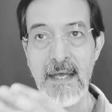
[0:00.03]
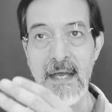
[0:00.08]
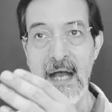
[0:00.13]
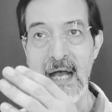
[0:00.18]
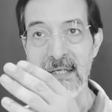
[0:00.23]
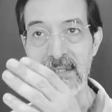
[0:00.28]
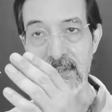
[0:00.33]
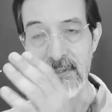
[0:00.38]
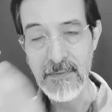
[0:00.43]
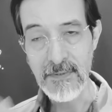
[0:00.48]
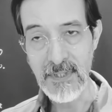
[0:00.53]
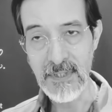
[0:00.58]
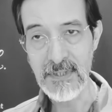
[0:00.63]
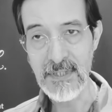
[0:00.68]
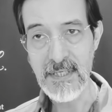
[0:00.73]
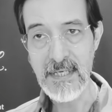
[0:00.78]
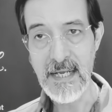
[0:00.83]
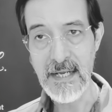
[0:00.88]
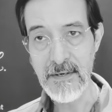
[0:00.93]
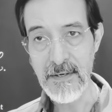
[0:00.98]
I do think the
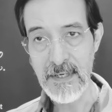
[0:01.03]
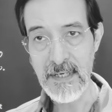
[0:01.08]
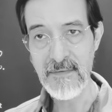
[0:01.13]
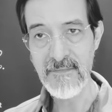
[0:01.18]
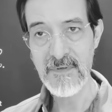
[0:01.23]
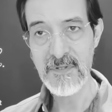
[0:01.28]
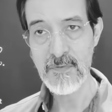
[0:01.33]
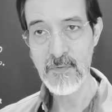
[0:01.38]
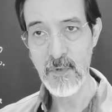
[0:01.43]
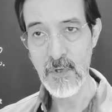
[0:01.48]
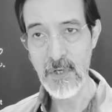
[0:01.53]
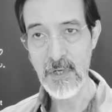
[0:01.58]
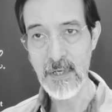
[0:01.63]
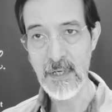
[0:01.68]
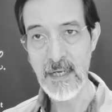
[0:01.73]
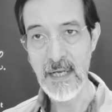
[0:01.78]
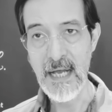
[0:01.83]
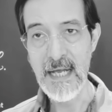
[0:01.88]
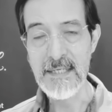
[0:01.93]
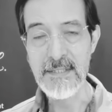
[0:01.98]
narrative is wrong.
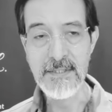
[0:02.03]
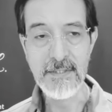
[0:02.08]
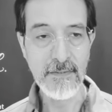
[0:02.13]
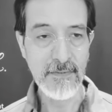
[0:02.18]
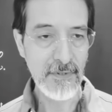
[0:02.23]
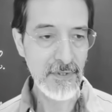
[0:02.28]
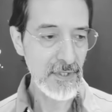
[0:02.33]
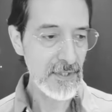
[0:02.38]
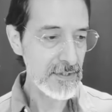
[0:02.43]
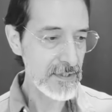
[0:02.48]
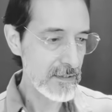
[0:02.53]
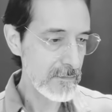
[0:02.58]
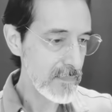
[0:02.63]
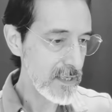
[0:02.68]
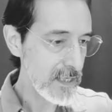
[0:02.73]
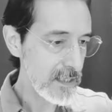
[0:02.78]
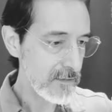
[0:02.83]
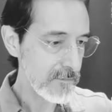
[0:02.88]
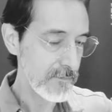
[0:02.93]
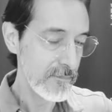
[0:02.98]
I do think that
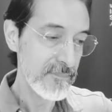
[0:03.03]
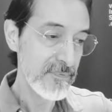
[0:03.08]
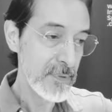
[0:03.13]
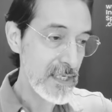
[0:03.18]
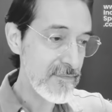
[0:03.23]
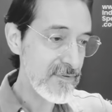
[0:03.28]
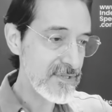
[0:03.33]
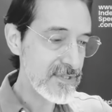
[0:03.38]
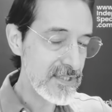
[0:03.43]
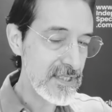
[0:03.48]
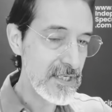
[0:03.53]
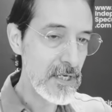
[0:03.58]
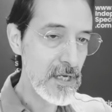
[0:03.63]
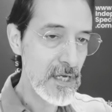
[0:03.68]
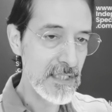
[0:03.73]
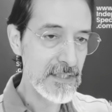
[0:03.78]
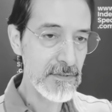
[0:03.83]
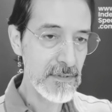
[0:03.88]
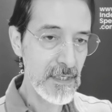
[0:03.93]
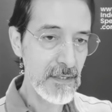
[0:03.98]
my previously
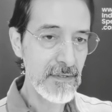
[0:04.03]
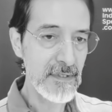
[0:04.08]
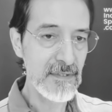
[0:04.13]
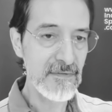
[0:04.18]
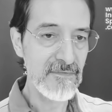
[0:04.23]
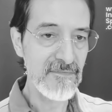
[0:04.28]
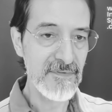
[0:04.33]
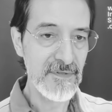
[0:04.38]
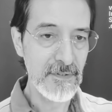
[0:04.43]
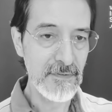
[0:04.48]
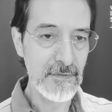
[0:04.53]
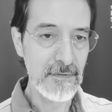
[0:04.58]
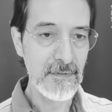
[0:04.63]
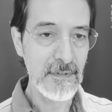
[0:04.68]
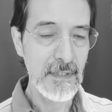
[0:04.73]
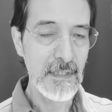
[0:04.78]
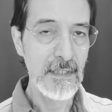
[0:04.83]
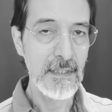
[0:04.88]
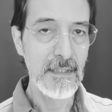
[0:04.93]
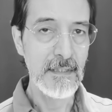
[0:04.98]
contrarian view,
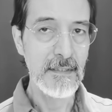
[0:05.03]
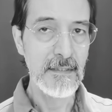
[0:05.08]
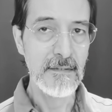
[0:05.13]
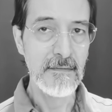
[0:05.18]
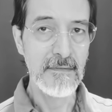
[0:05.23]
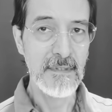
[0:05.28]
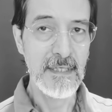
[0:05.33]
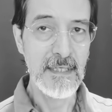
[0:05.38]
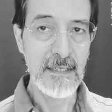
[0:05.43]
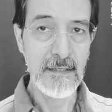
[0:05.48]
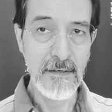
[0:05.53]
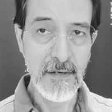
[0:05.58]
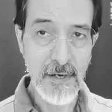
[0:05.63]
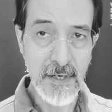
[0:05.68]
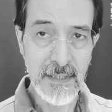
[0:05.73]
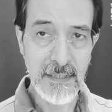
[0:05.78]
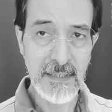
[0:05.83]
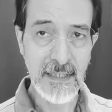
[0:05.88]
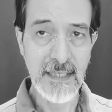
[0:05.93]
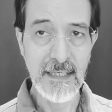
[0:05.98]
right, a
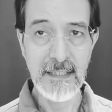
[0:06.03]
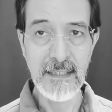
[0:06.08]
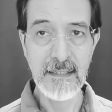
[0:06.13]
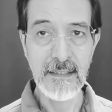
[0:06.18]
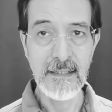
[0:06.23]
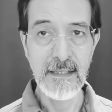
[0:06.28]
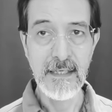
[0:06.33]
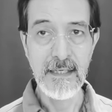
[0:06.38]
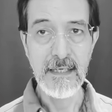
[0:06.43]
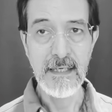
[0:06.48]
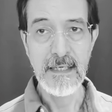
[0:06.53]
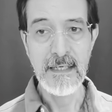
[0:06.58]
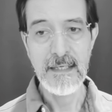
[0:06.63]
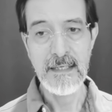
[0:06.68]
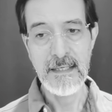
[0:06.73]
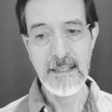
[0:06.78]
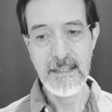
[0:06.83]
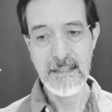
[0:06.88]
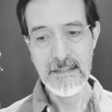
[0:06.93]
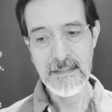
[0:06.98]
hard landing,
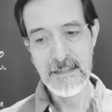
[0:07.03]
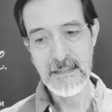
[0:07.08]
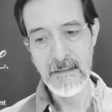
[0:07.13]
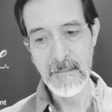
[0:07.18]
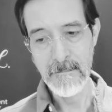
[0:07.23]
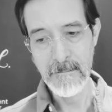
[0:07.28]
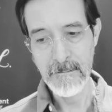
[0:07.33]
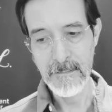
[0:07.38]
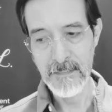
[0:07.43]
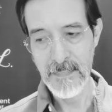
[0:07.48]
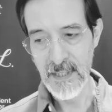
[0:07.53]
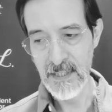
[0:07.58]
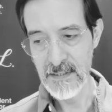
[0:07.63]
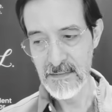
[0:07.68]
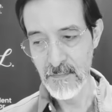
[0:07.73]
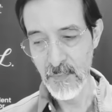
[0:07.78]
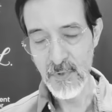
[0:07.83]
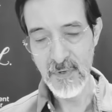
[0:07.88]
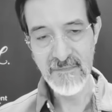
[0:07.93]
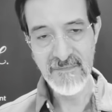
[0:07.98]
is is
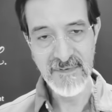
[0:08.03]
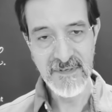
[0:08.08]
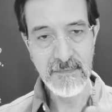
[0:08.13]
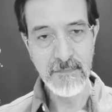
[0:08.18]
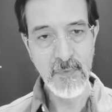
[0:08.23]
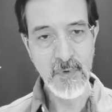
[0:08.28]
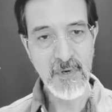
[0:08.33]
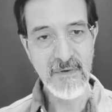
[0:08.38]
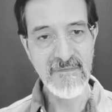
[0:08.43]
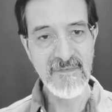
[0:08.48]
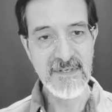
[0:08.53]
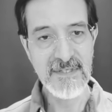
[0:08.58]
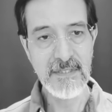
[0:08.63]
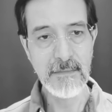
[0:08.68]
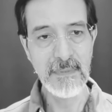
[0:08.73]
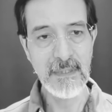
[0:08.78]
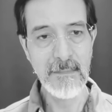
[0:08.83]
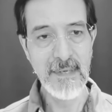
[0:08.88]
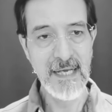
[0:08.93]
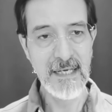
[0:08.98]
more vi more
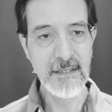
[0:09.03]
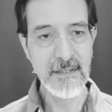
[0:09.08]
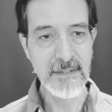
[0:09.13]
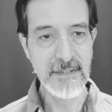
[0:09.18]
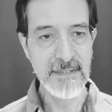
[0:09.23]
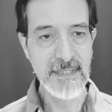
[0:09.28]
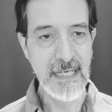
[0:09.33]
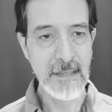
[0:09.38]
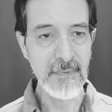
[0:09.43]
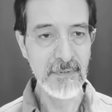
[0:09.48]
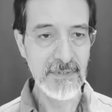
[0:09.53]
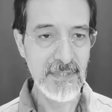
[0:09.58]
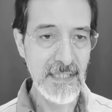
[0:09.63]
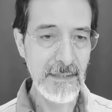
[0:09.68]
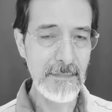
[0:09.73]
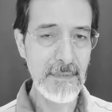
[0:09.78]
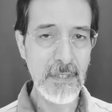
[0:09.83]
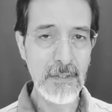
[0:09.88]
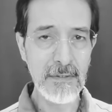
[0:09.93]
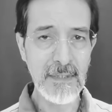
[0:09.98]
visibly back on the table.
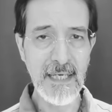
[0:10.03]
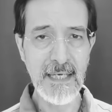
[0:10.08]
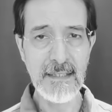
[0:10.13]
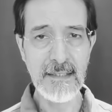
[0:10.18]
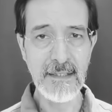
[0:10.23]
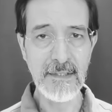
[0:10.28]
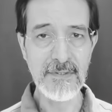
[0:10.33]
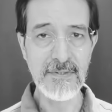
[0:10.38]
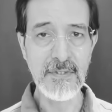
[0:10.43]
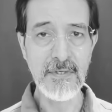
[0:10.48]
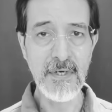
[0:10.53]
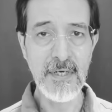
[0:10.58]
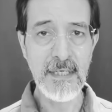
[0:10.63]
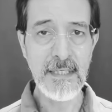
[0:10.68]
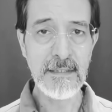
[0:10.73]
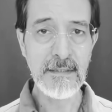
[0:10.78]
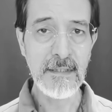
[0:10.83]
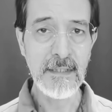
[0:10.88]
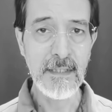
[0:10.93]
Team no landing is gone.